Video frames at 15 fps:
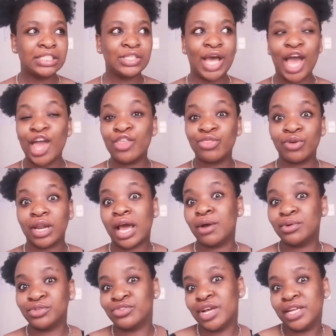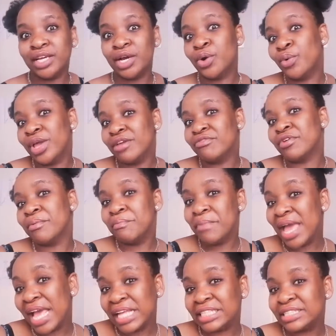So I thought I was running away from
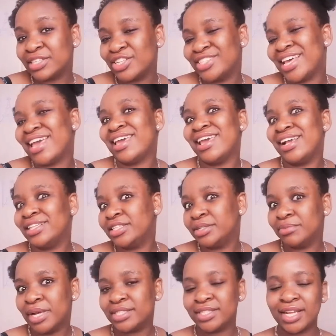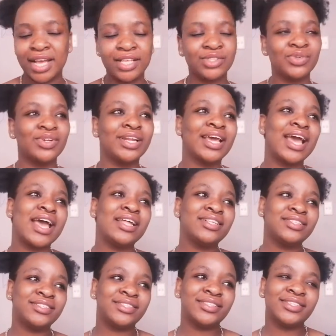maths because I hated maths in high school.
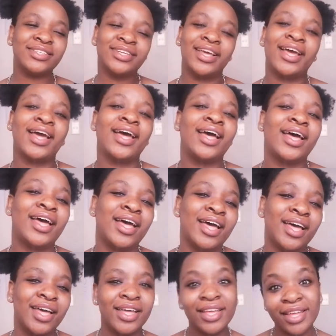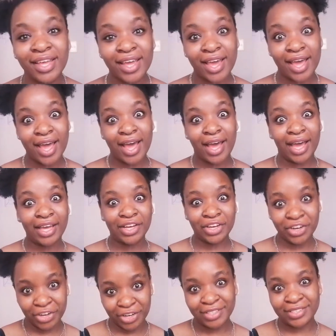Kanti, ha! I
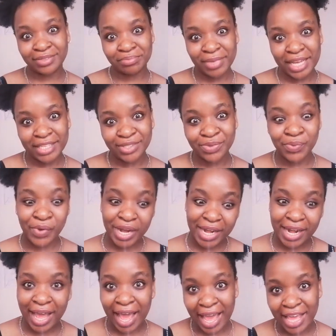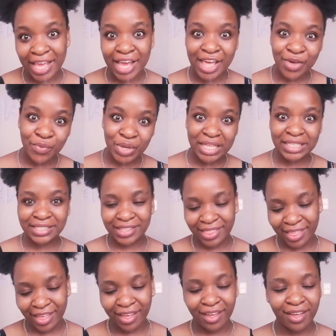got maths when I was
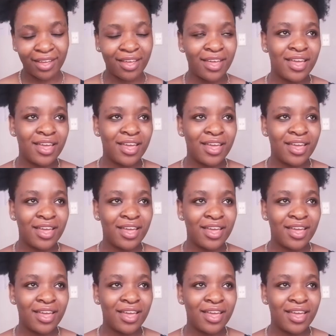there.